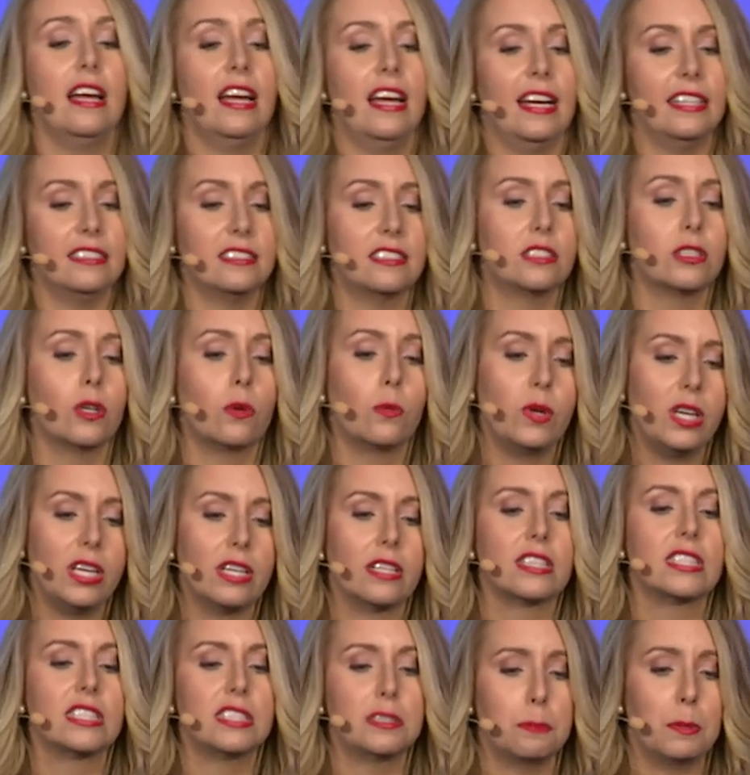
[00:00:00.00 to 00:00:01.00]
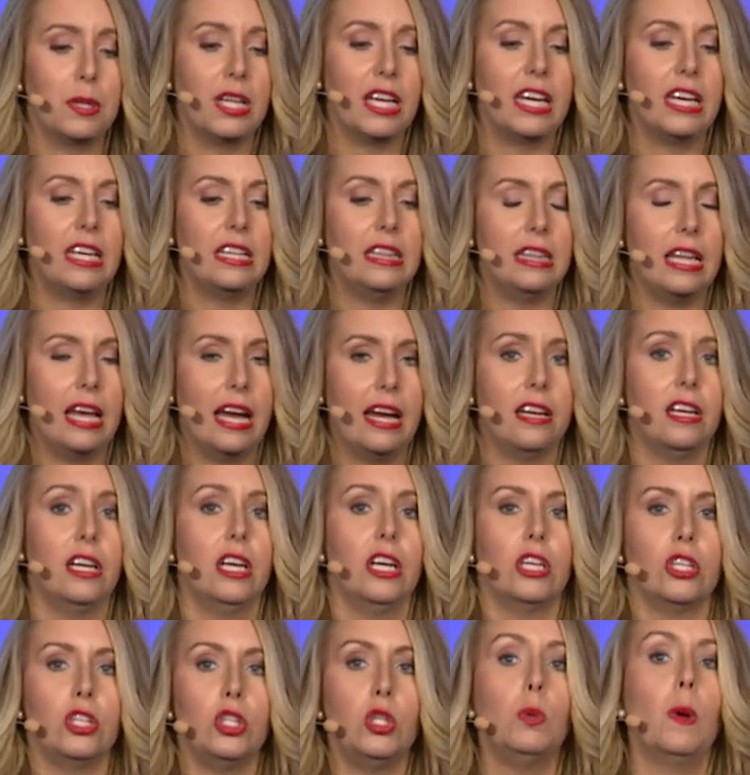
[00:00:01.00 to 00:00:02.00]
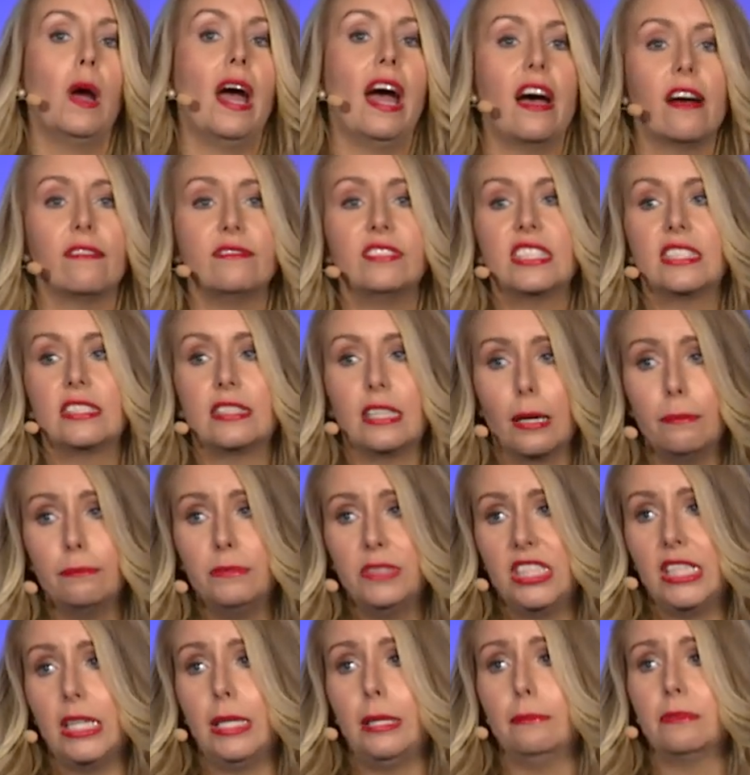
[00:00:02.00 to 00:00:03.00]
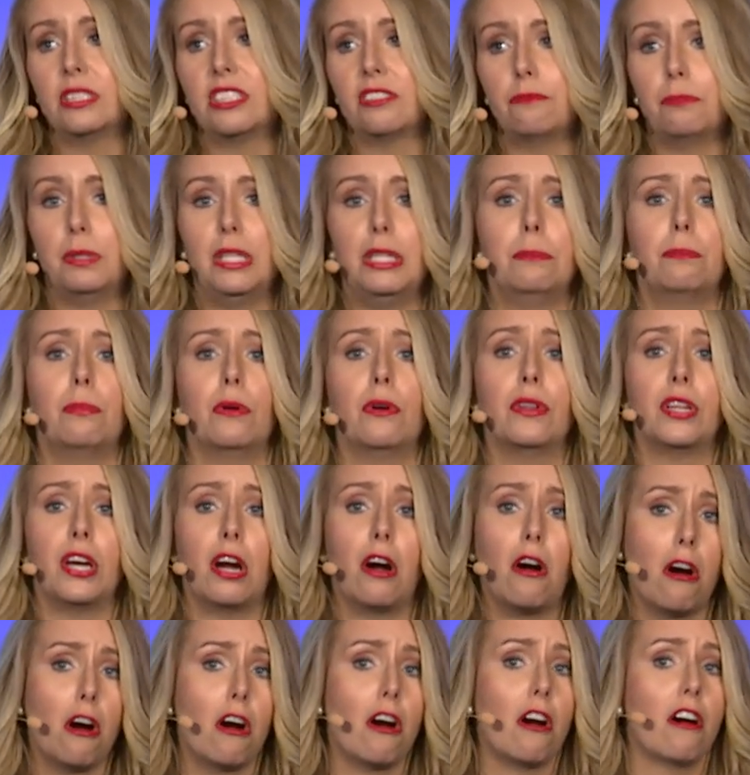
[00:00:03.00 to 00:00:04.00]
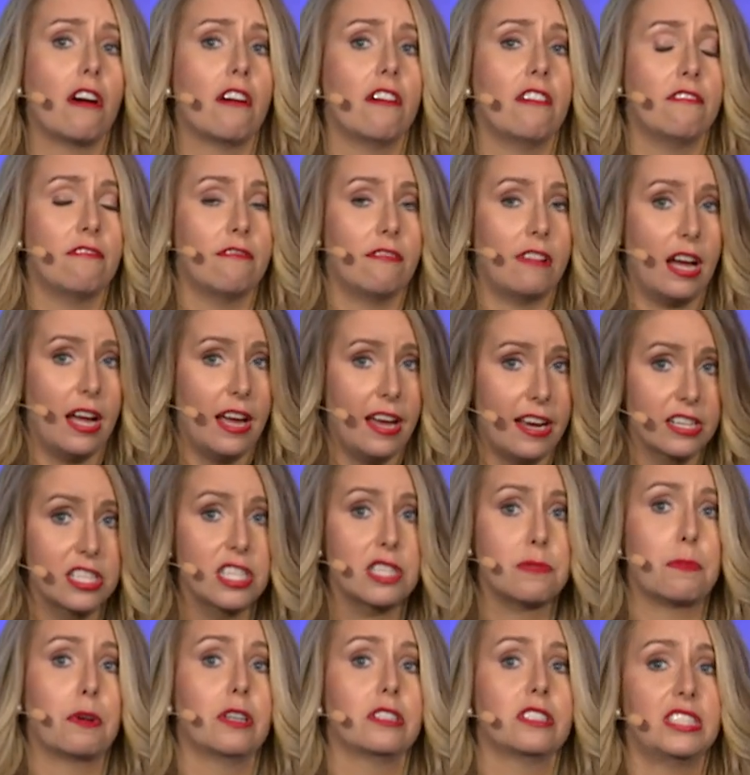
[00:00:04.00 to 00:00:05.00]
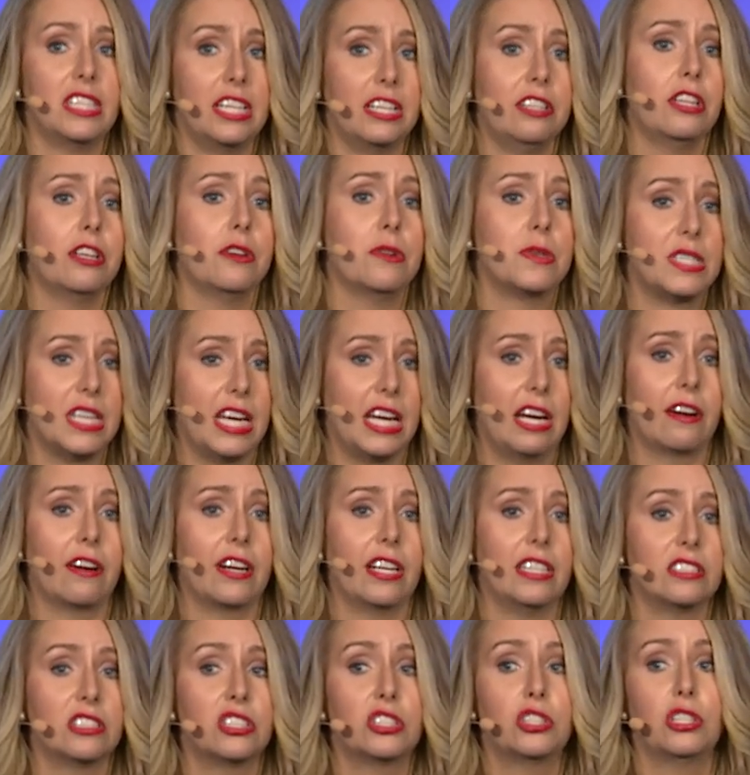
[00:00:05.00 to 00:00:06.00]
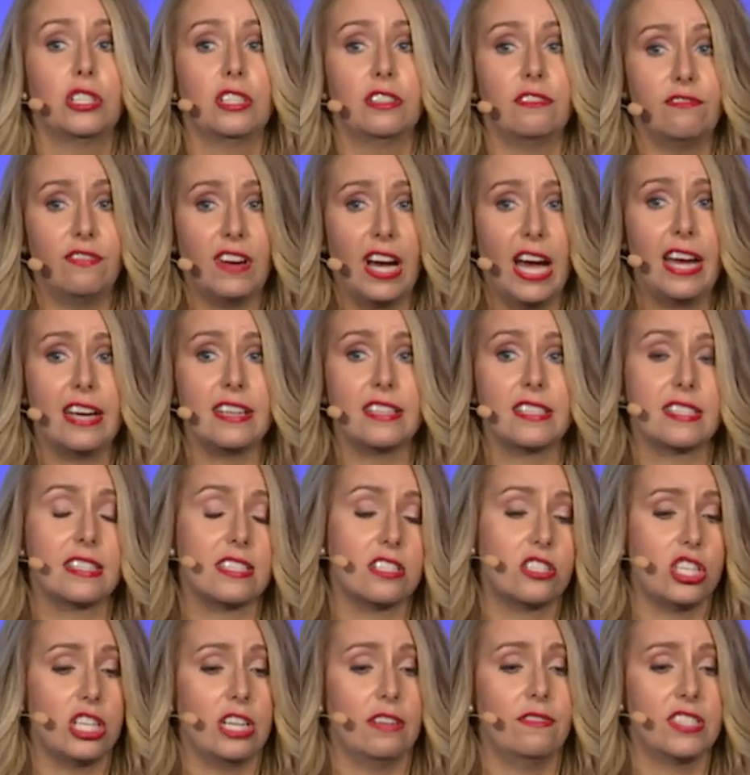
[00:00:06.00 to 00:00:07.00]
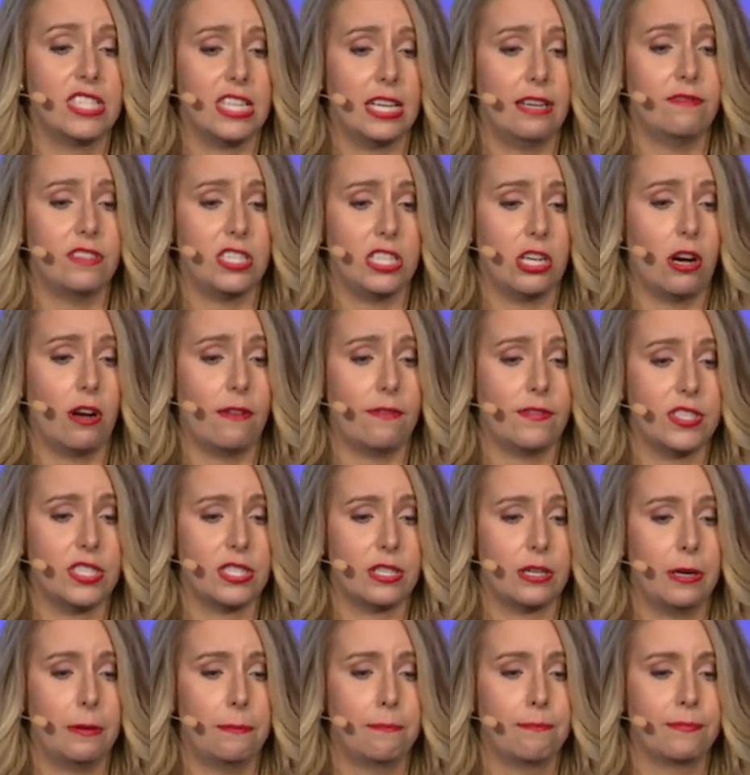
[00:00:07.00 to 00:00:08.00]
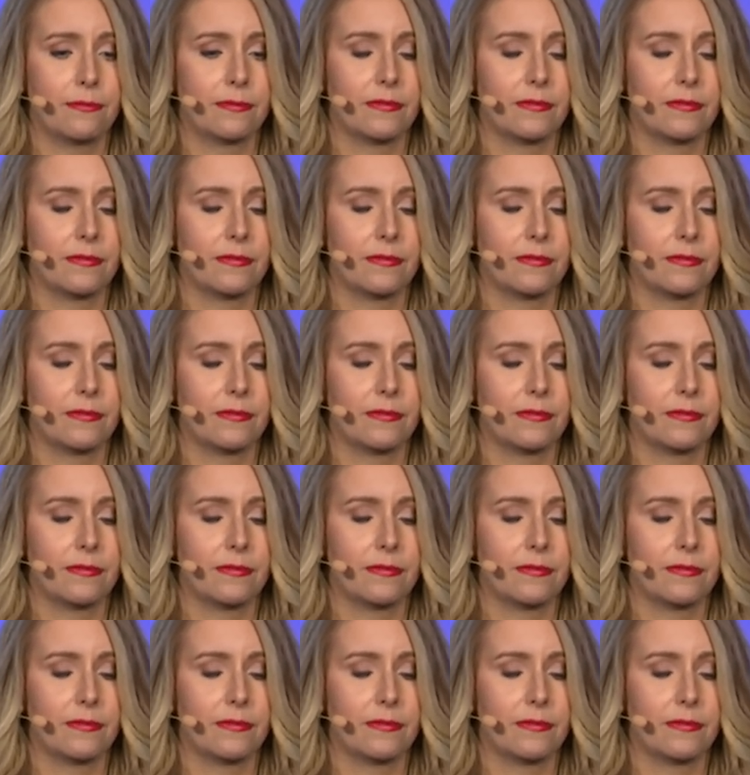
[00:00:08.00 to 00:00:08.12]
And so we explain that you have sub-teams of people that are experts in those areas to advise the chief safety officer.